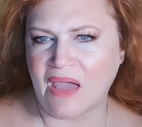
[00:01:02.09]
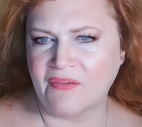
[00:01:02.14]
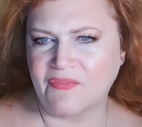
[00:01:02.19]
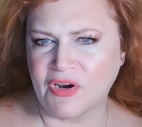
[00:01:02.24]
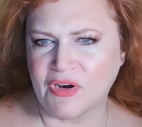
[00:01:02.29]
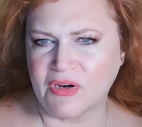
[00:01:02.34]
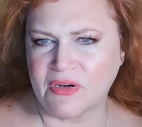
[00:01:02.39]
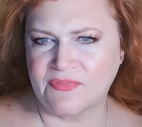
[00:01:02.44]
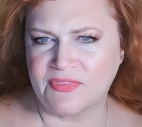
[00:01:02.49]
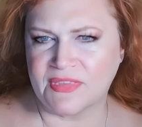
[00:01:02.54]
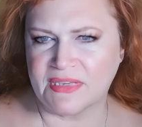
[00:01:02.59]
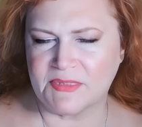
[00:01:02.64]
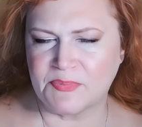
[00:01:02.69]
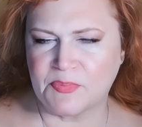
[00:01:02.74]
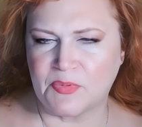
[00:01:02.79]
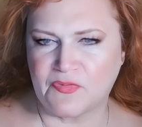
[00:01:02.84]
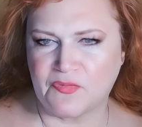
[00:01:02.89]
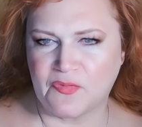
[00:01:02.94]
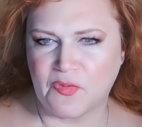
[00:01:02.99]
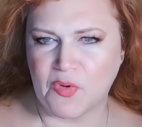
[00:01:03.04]
I've heard of
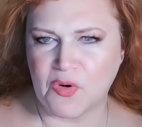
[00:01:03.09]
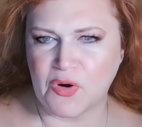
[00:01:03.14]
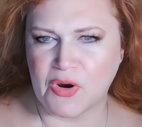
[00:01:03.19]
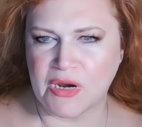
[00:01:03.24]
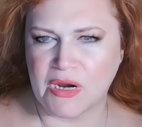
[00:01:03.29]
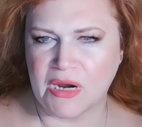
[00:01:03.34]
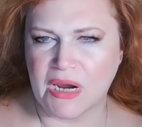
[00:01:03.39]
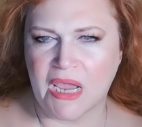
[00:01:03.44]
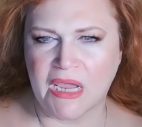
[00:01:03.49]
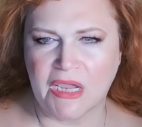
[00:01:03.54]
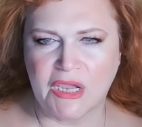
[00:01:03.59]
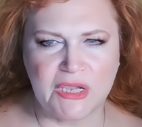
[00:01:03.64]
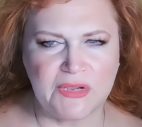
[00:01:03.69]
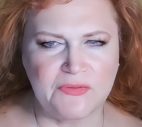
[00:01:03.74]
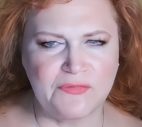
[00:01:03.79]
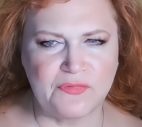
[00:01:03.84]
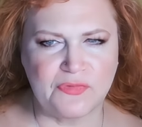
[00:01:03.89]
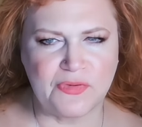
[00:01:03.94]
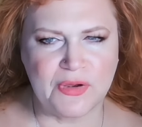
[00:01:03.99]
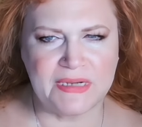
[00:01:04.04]
this before. A
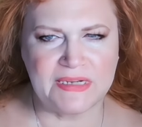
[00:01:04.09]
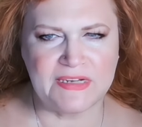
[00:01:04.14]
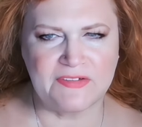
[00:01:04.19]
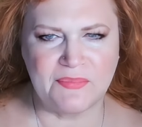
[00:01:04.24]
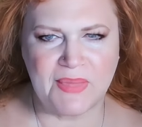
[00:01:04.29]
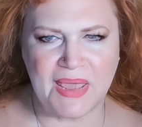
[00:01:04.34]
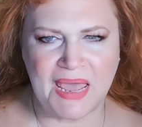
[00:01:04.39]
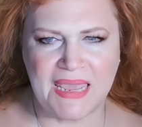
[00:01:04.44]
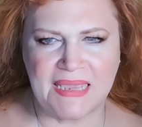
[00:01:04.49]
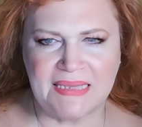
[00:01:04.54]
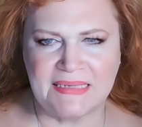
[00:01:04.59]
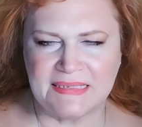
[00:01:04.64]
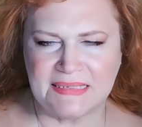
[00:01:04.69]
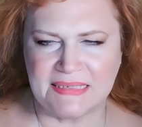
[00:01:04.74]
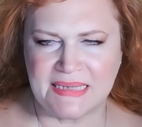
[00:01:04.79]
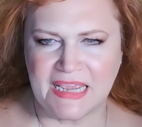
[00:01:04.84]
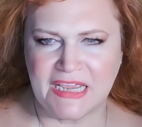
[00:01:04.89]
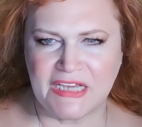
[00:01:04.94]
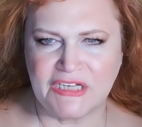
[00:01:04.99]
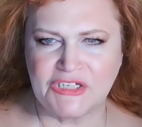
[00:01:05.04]
good friend of mine
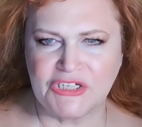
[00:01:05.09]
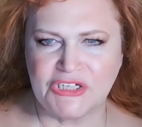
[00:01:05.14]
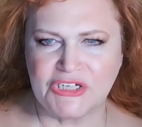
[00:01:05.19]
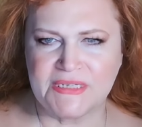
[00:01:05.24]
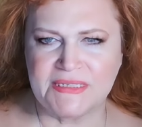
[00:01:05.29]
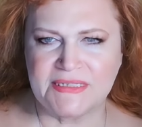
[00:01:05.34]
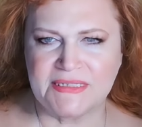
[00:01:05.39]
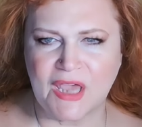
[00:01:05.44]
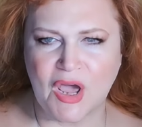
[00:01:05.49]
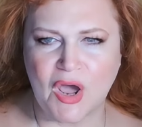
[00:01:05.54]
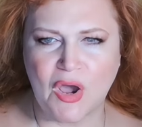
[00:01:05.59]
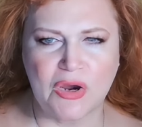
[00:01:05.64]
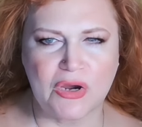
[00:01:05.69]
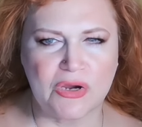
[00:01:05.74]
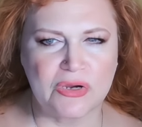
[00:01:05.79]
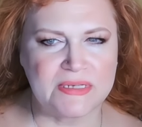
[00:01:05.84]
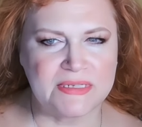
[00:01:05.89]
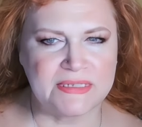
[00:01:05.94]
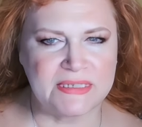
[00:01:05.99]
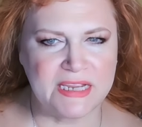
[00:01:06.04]
said she
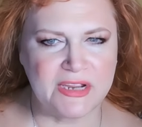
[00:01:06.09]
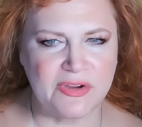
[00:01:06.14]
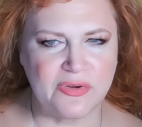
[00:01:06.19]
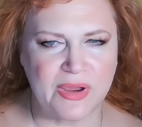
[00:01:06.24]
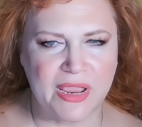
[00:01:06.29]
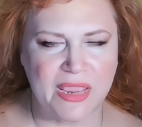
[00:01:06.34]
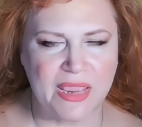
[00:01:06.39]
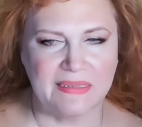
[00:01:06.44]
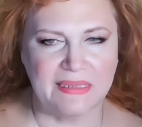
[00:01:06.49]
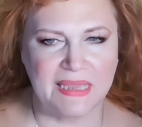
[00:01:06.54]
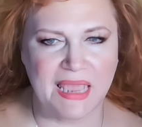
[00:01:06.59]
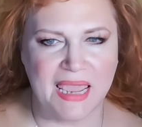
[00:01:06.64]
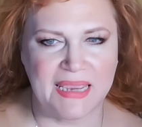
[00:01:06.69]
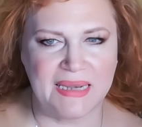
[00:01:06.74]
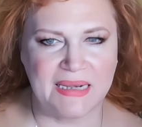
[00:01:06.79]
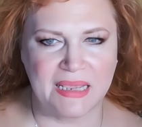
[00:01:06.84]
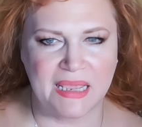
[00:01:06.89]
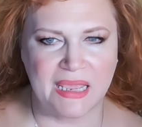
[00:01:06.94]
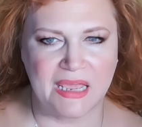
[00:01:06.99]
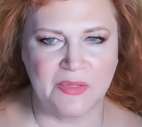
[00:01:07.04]
saw her cigarette
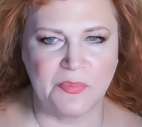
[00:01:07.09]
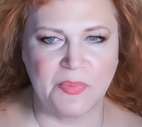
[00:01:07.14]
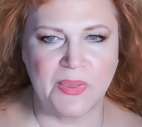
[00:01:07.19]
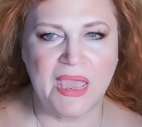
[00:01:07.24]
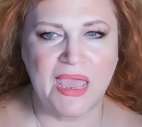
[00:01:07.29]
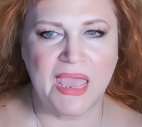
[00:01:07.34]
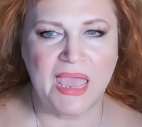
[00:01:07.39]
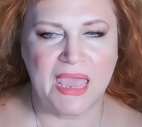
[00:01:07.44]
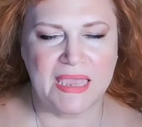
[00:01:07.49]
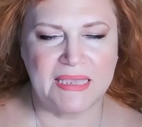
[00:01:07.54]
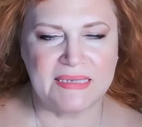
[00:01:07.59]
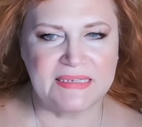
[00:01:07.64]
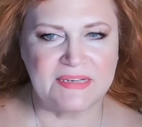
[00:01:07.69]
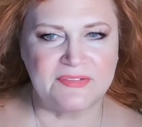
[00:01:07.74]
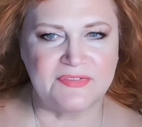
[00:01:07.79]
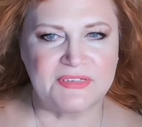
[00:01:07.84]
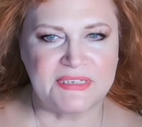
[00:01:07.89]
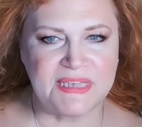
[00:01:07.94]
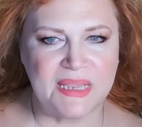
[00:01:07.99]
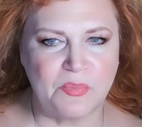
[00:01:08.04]
light up
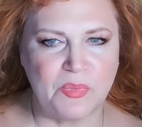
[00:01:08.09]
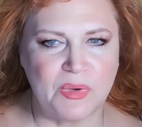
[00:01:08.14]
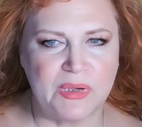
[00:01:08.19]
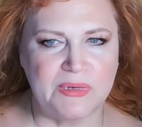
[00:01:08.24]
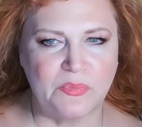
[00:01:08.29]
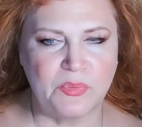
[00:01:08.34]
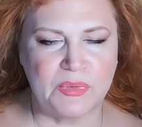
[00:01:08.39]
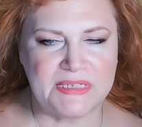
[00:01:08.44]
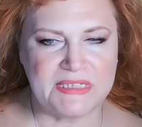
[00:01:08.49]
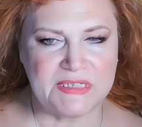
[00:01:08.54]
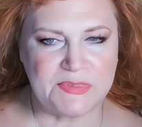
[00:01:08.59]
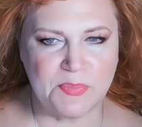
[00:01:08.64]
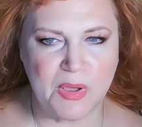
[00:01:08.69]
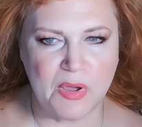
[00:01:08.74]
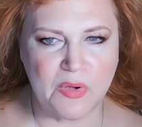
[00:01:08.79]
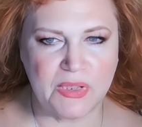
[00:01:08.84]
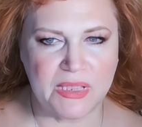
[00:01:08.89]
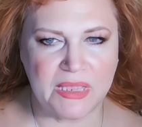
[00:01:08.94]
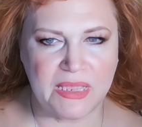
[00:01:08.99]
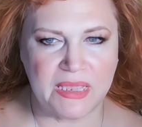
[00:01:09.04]
as if someone was
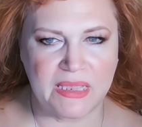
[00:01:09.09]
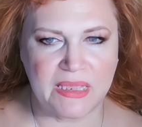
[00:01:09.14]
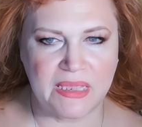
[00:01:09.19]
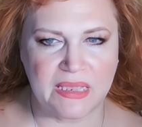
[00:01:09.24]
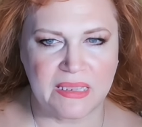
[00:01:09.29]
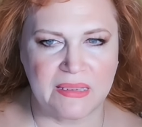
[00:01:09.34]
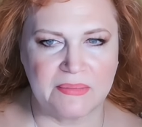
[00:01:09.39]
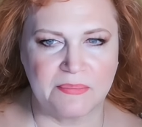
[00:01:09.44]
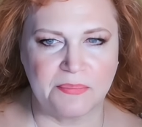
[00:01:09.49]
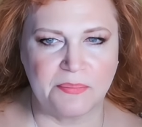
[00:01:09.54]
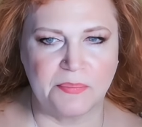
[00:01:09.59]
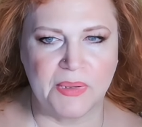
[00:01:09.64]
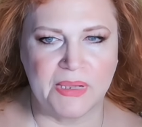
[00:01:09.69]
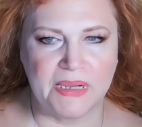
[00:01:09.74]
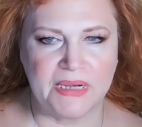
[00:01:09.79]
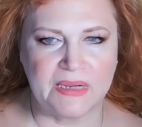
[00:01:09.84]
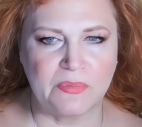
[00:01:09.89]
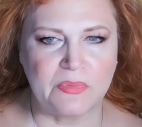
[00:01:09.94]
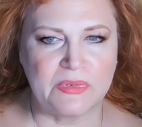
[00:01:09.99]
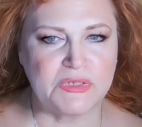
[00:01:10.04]
smoking it,
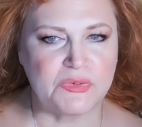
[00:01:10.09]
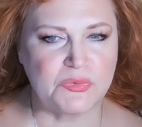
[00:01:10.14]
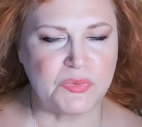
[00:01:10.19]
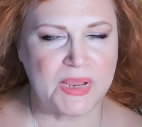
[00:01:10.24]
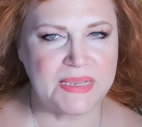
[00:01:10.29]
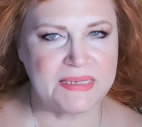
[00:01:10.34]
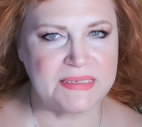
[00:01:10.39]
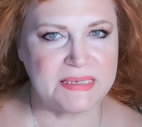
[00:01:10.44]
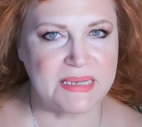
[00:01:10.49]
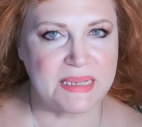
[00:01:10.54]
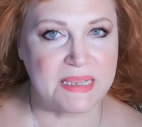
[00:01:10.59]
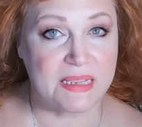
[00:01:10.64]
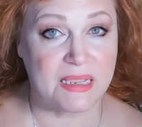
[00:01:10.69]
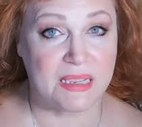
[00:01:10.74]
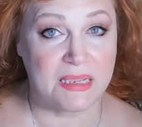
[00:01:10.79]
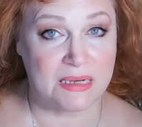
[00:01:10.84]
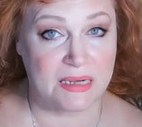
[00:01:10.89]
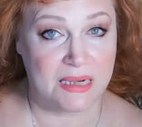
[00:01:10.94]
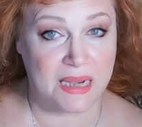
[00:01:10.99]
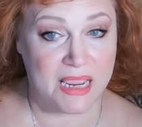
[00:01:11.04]
but it was
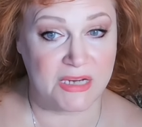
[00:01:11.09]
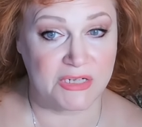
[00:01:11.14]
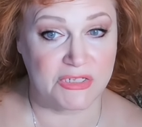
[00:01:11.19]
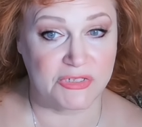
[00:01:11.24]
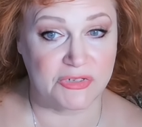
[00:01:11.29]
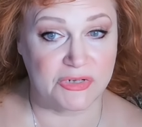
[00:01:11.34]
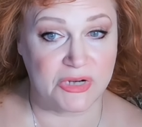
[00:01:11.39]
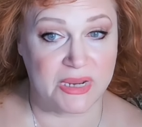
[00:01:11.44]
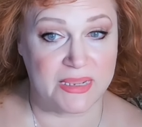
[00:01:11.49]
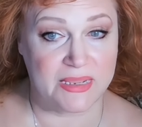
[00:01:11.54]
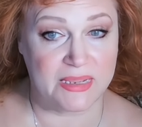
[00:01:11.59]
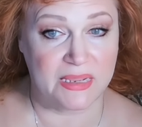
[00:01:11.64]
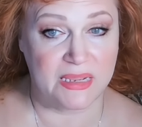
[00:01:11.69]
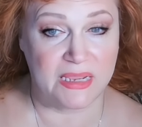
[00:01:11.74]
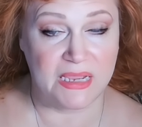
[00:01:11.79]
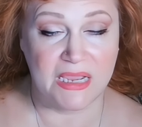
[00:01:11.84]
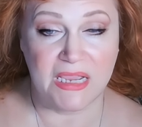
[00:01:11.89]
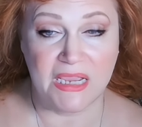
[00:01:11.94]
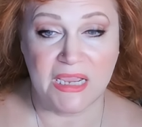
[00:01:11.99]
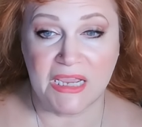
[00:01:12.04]
resting in an ashtray.